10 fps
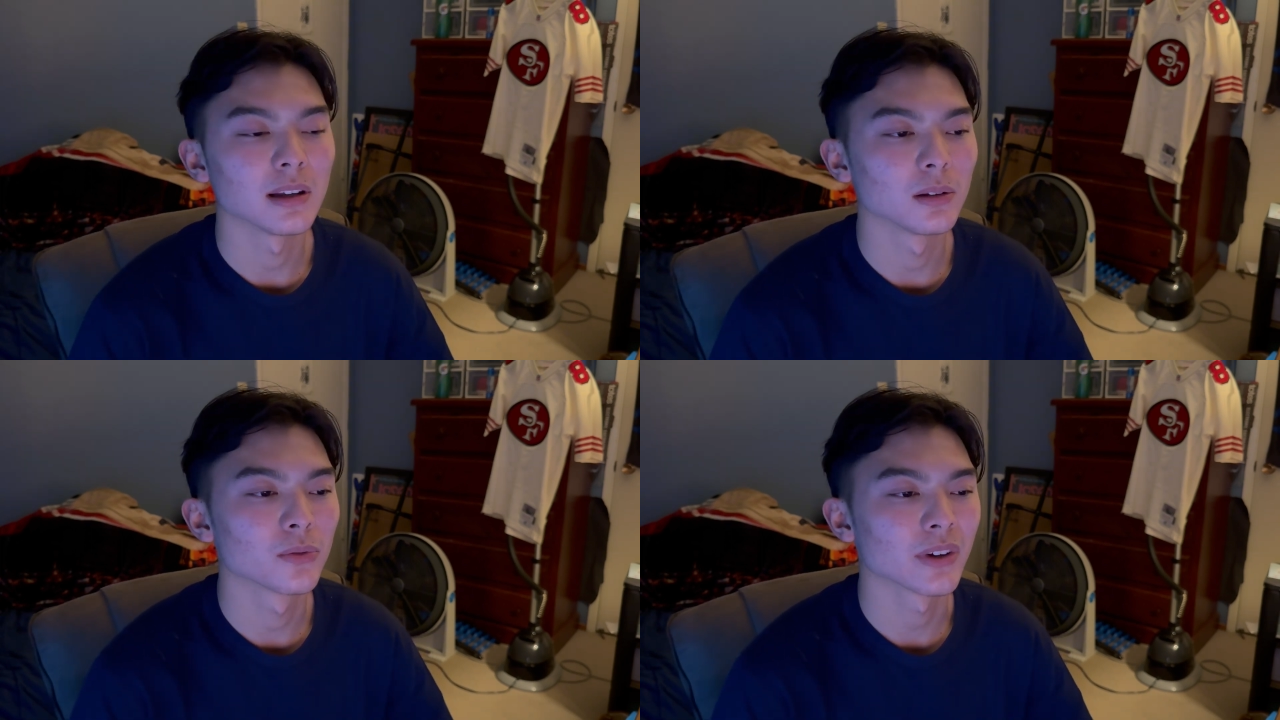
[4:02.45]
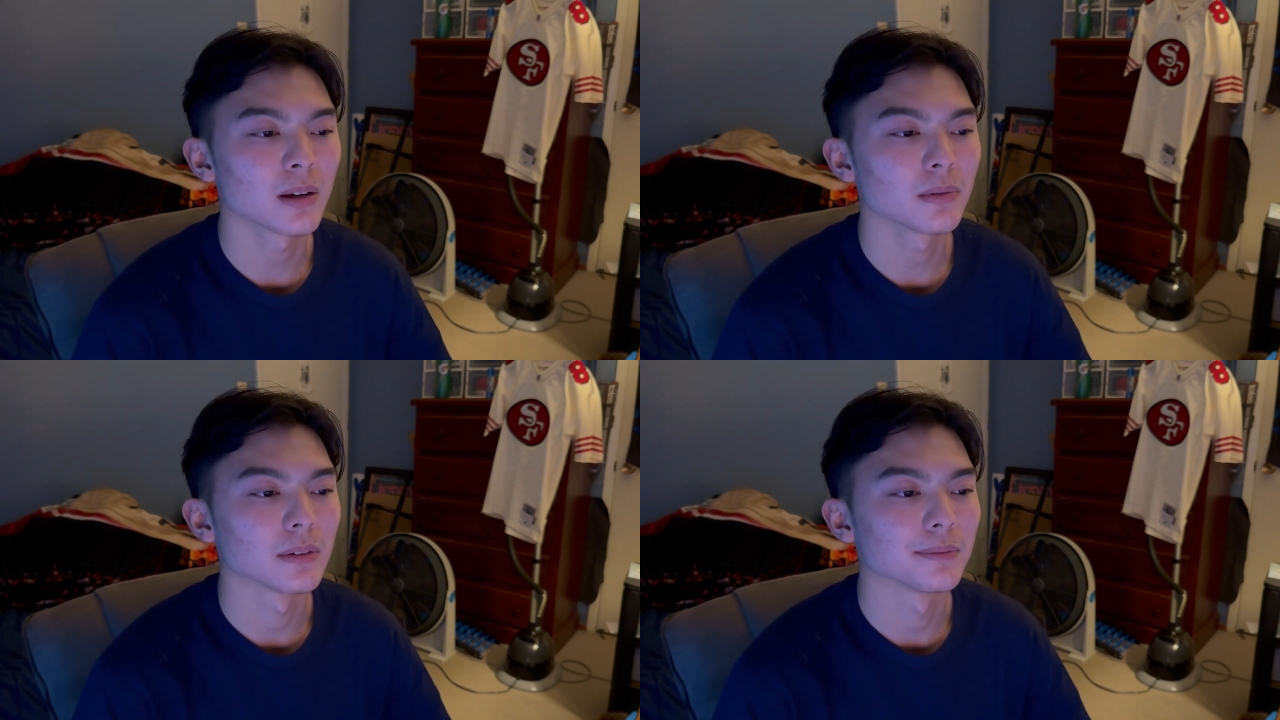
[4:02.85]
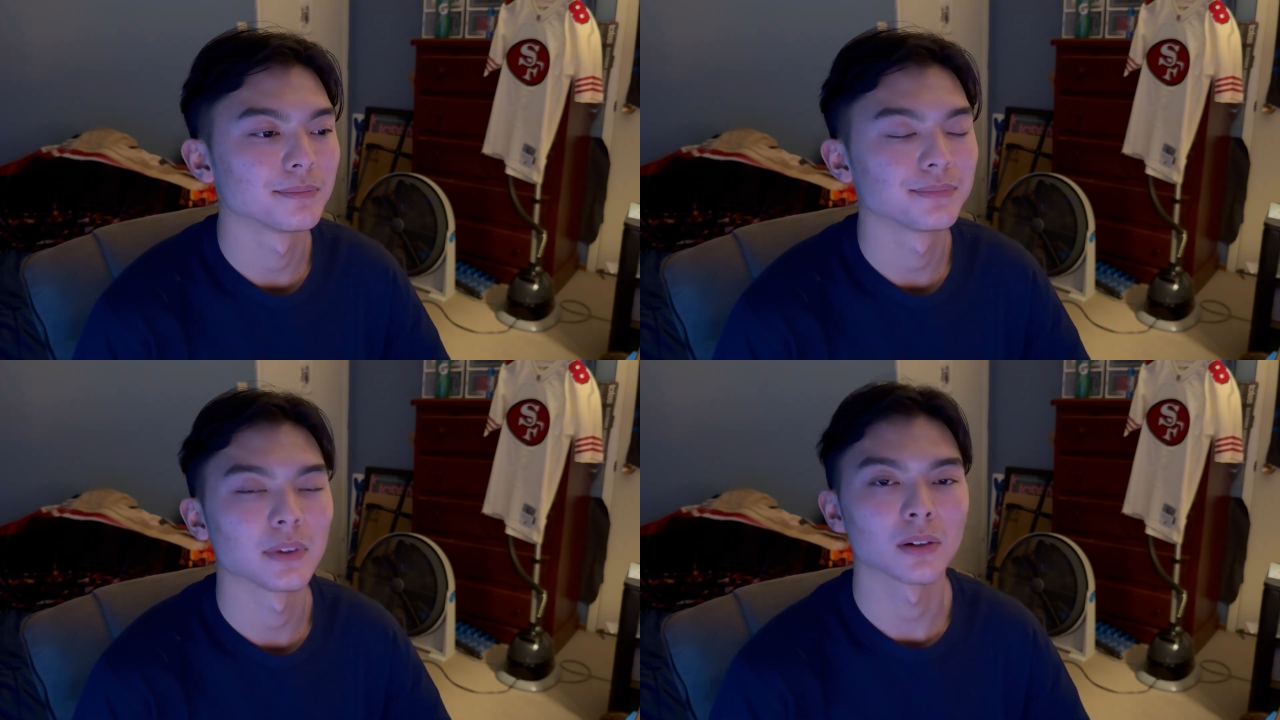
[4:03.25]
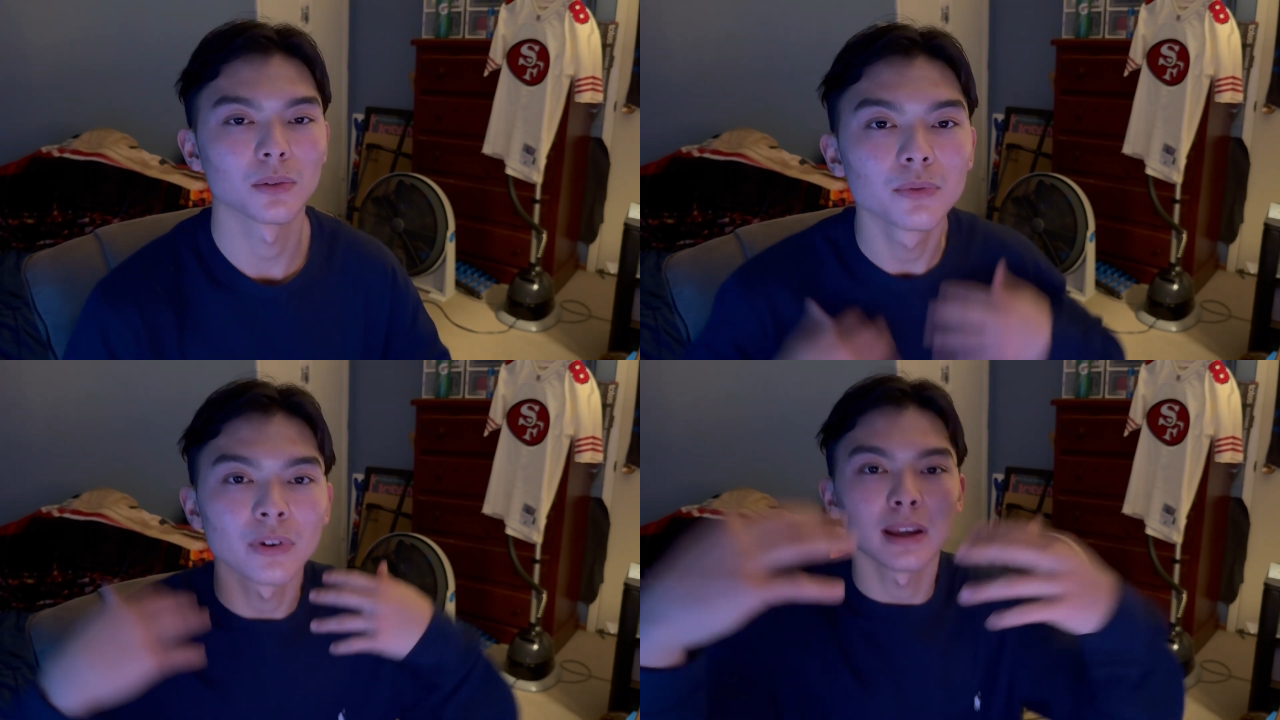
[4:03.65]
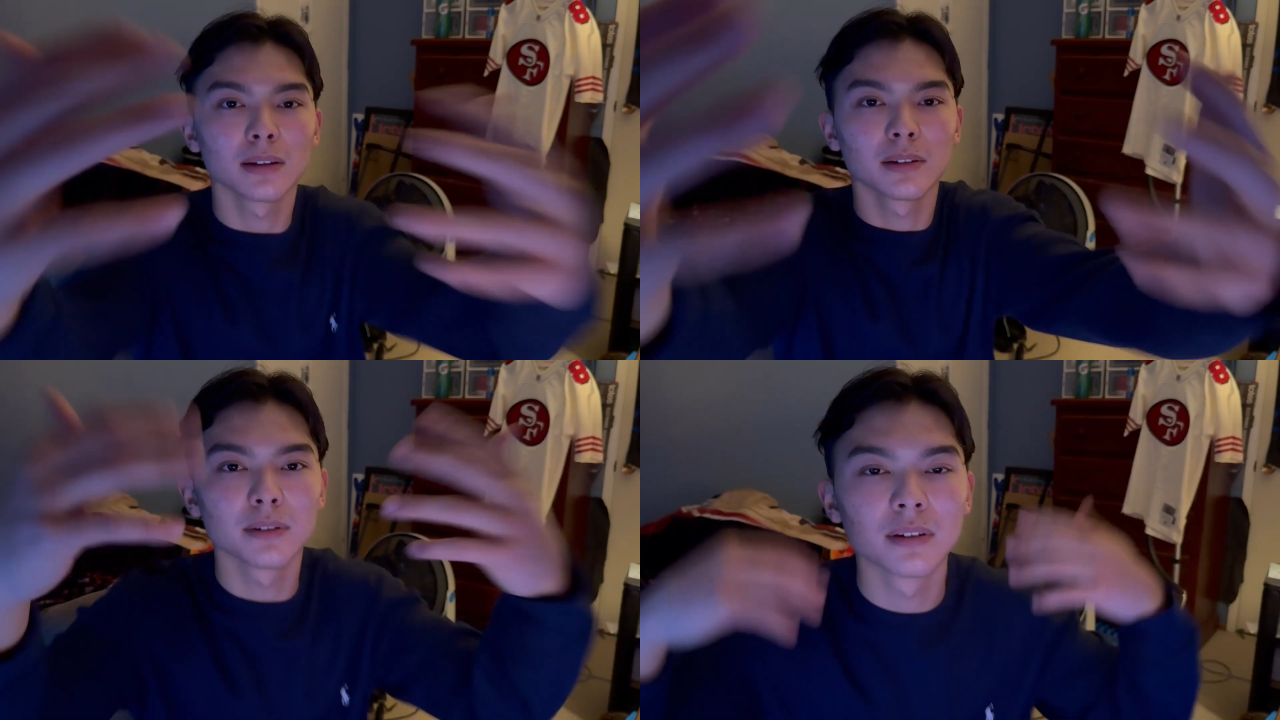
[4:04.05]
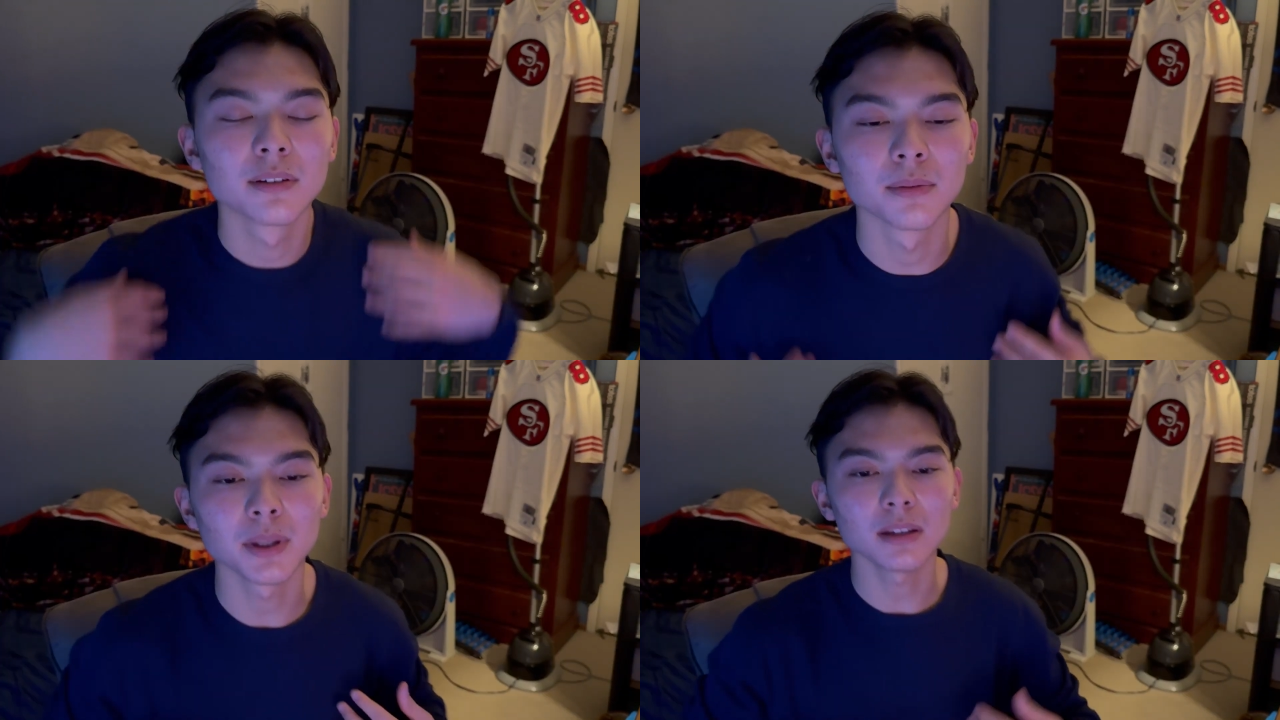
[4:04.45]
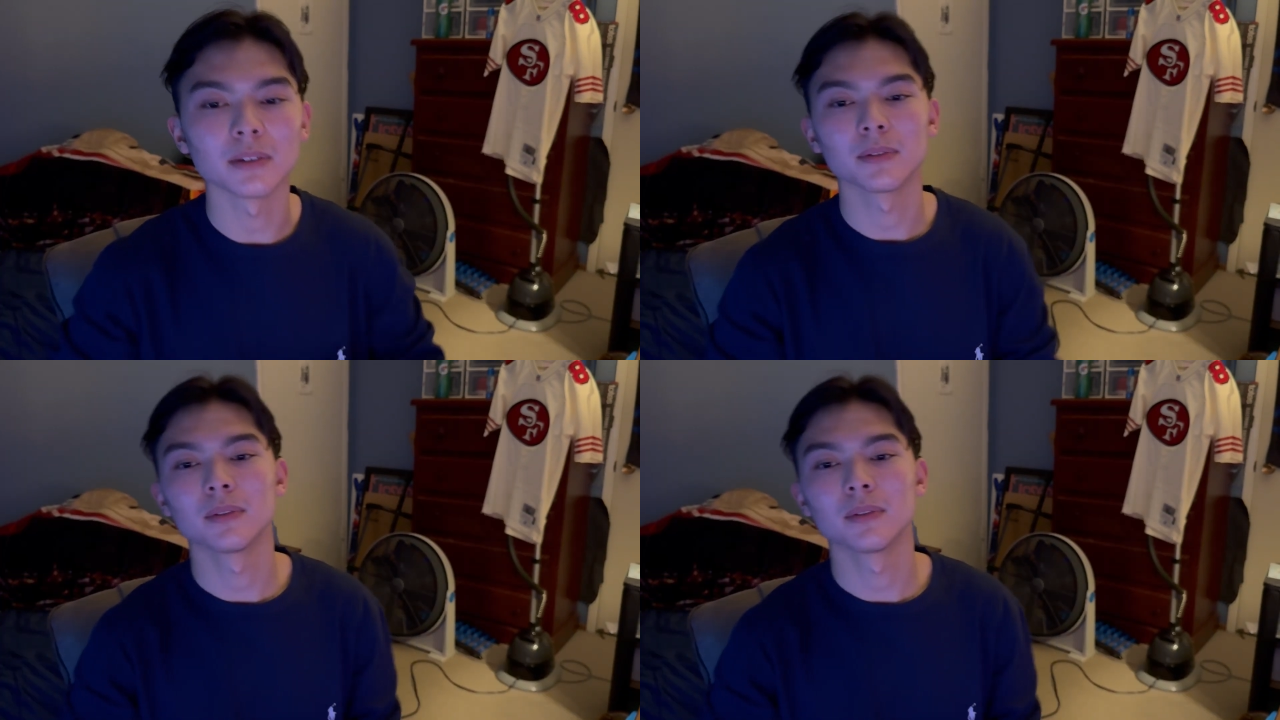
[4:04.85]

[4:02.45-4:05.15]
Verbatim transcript: a little family. You know, fan the me.